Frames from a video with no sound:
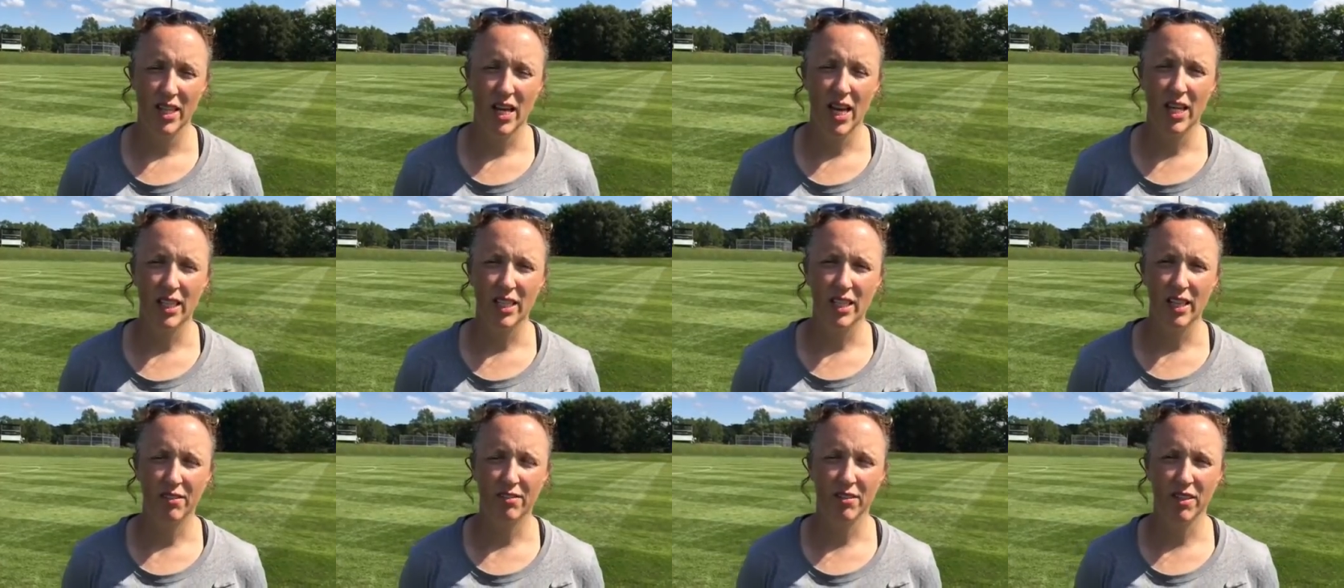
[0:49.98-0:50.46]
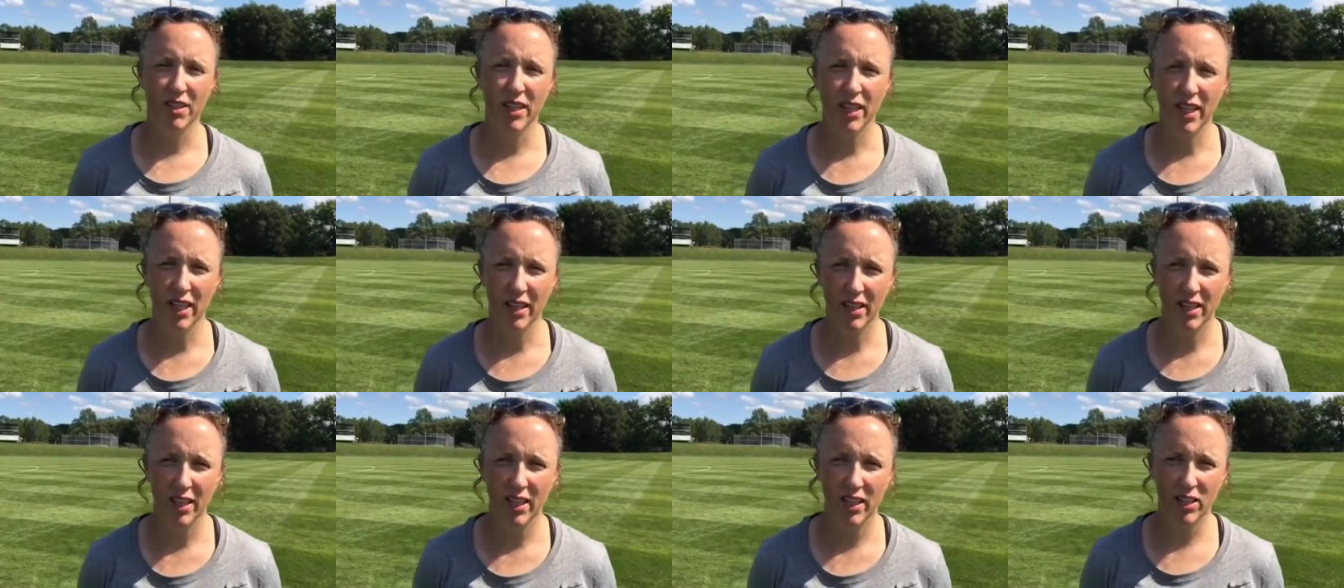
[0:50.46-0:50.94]
Yeah,
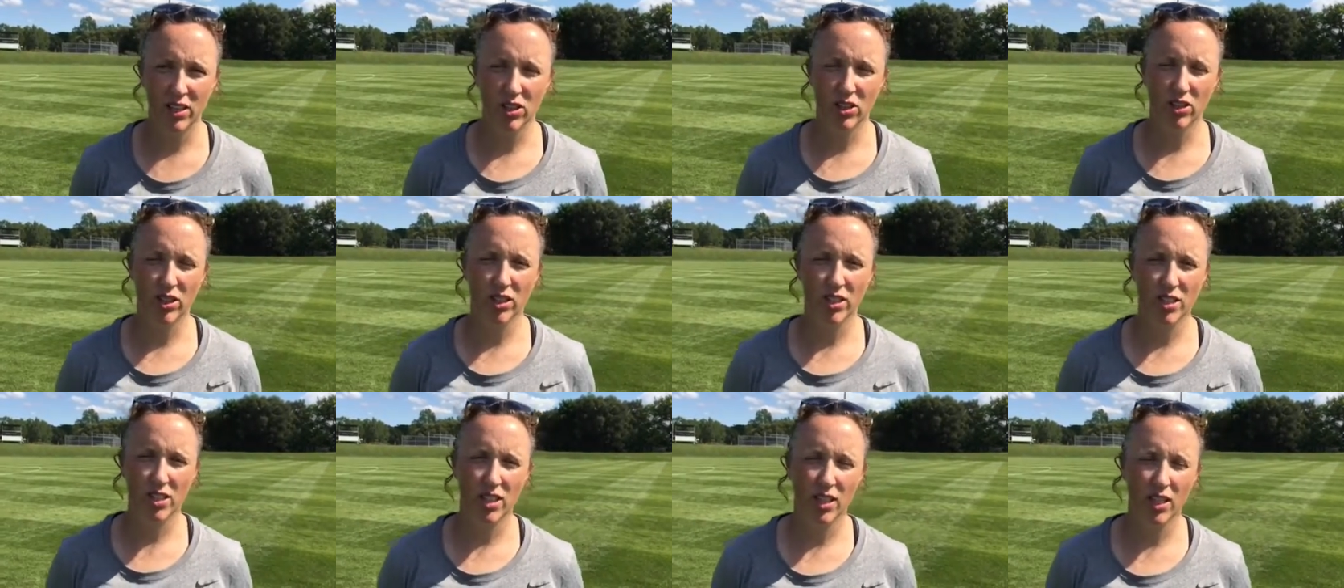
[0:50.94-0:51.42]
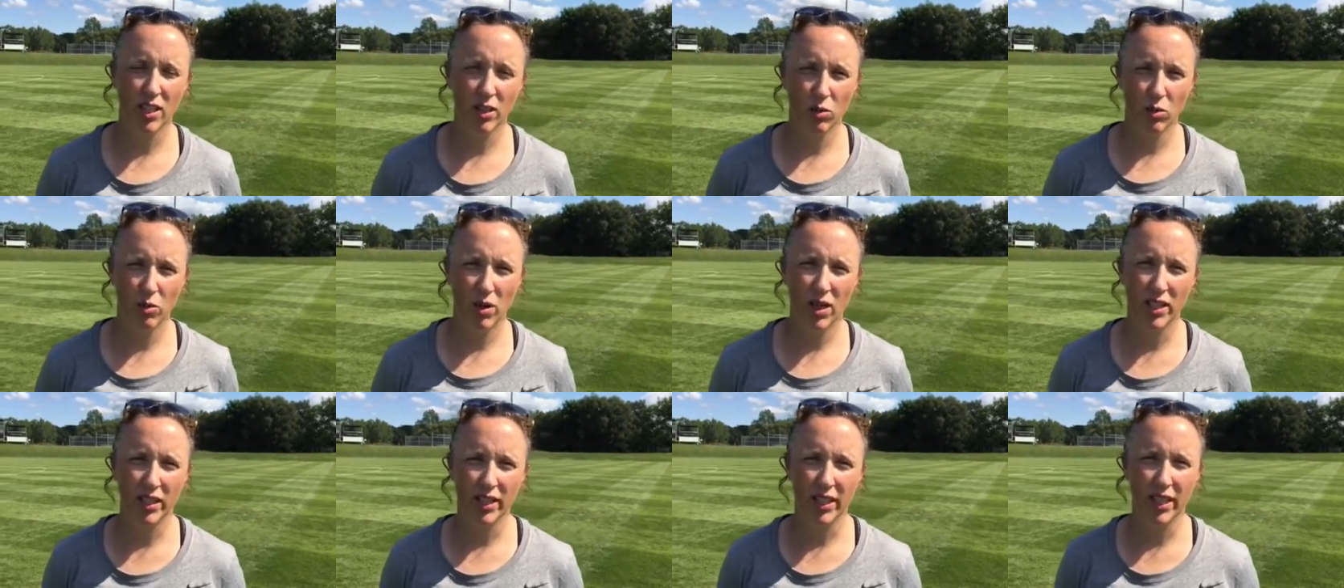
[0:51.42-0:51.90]
definitely. I think it took us a
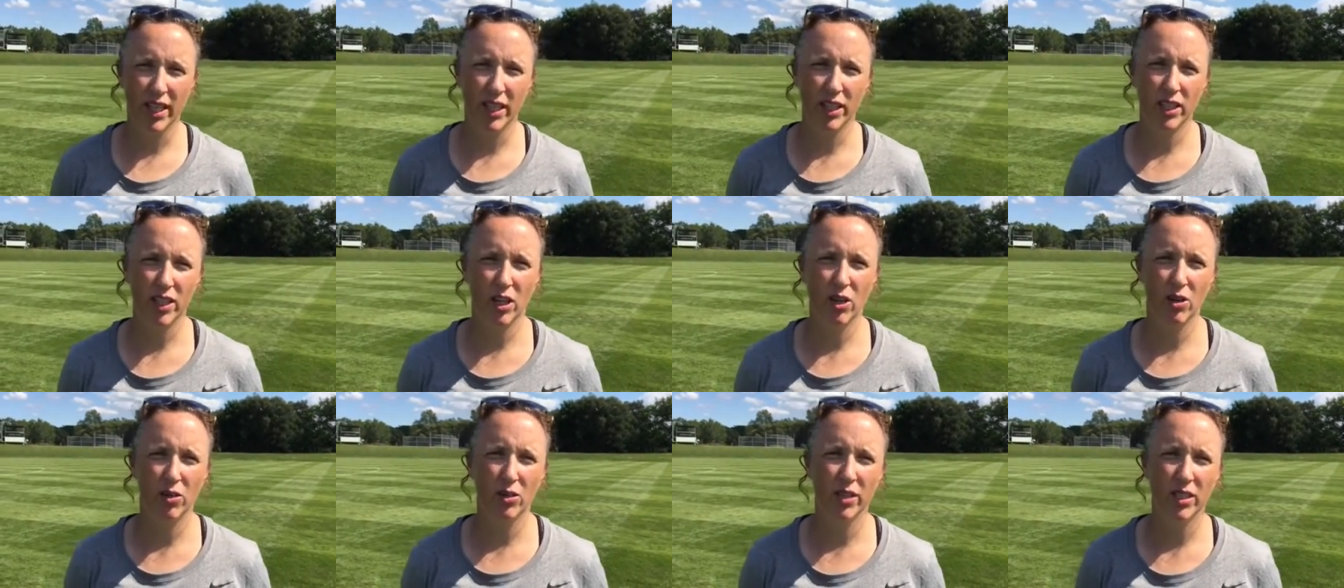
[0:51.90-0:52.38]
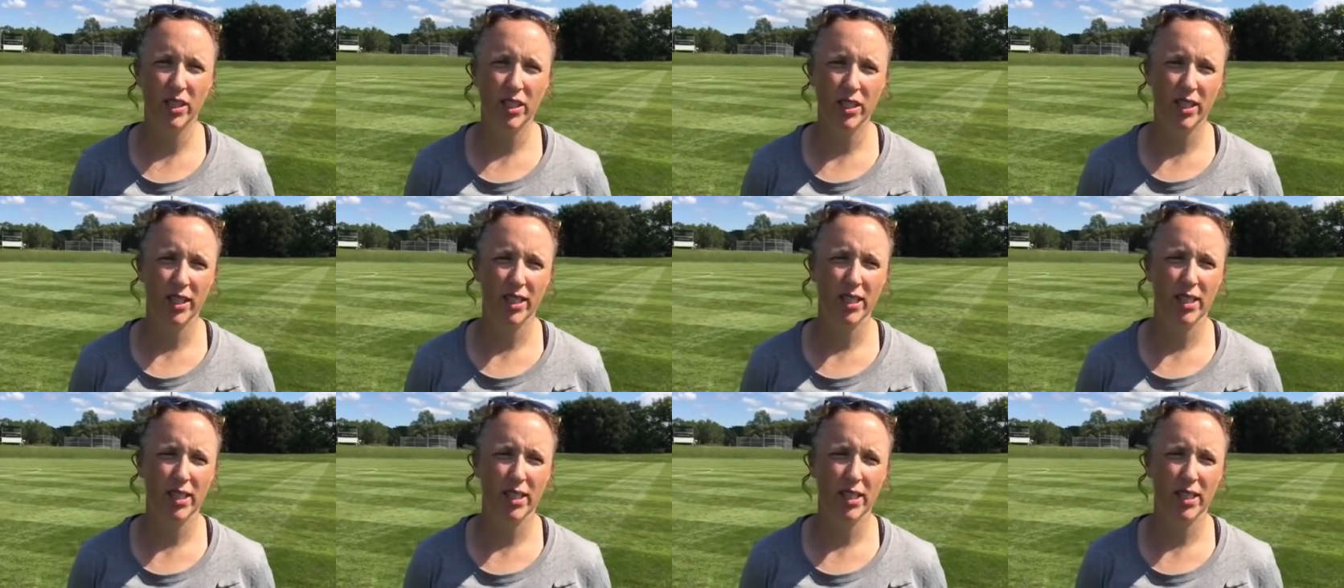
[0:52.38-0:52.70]
little while to get going.